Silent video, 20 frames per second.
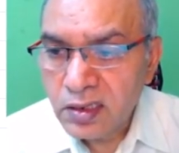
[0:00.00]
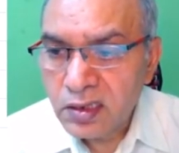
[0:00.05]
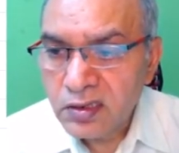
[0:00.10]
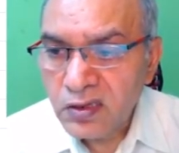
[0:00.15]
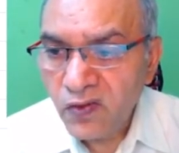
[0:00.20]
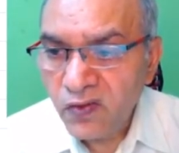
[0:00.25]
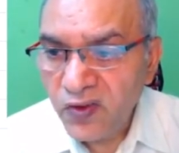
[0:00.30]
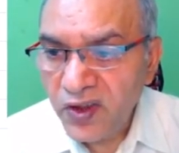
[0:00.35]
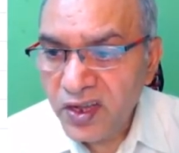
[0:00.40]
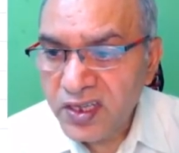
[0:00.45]

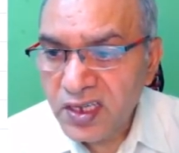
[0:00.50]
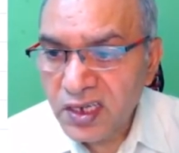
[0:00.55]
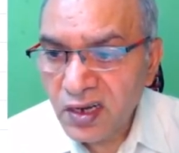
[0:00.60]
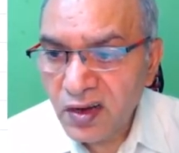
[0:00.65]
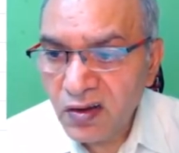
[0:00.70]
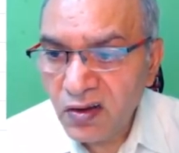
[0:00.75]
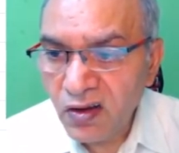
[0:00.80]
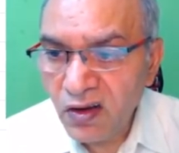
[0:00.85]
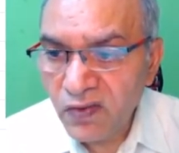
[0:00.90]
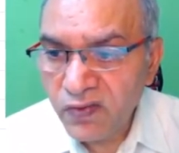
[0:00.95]
The phase
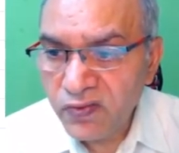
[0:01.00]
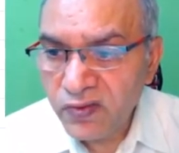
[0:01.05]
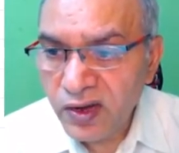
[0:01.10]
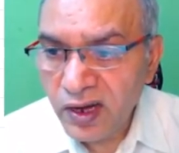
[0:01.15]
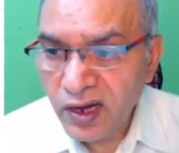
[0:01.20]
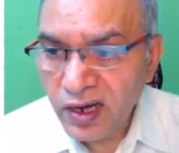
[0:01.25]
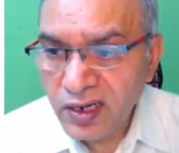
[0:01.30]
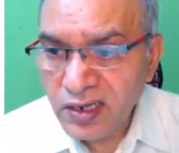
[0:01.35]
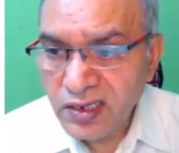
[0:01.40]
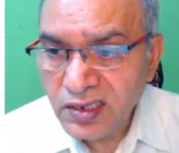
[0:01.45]
angle of
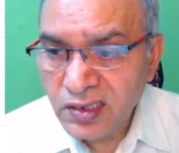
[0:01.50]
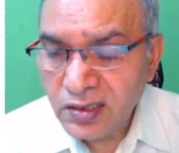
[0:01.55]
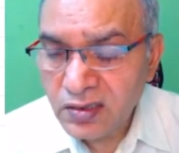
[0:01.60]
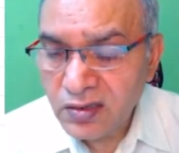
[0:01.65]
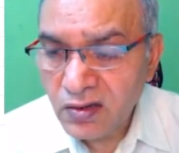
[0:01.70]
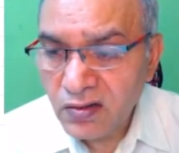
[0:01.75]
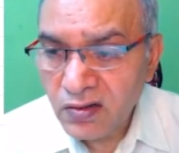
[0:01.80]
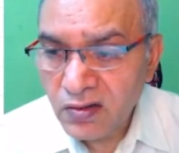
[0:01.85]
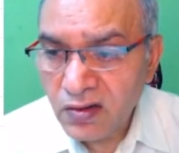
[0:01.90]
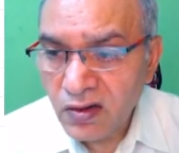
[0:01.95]
current
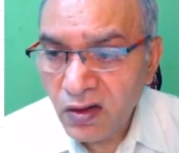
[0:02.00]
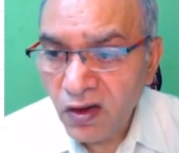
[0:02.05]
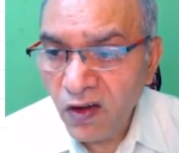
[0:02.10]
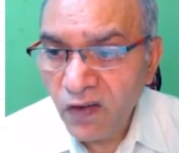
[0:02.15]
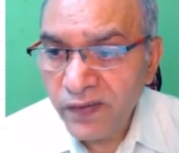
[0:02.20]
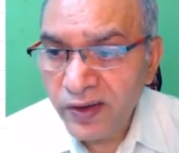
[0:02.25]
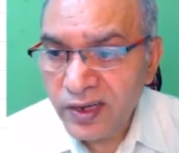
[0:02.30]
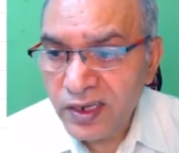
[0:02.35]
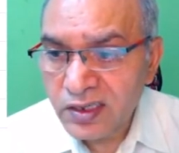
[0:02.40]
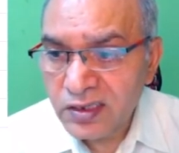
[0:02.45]

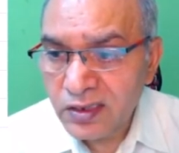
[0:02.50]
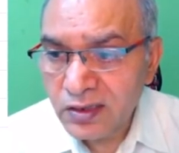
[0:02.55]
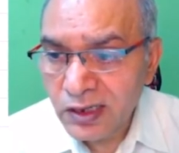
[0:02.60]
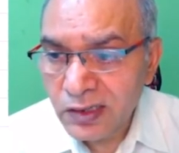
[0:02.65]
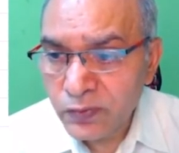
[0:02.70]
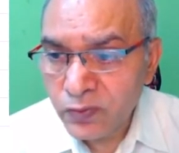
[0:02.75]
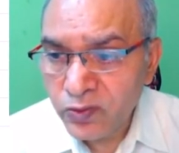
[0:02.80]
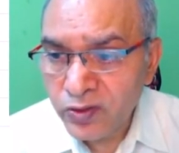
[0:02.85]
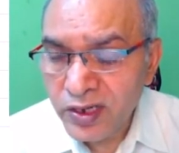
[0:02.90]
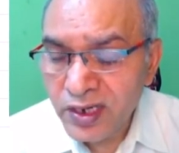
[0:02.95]
of nth
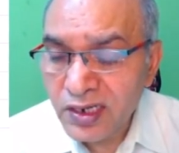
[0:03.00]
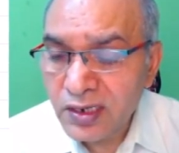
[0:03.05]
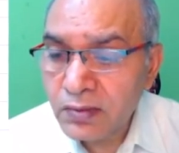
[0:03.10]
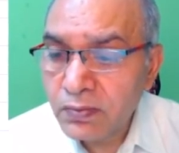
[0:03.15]
harmonic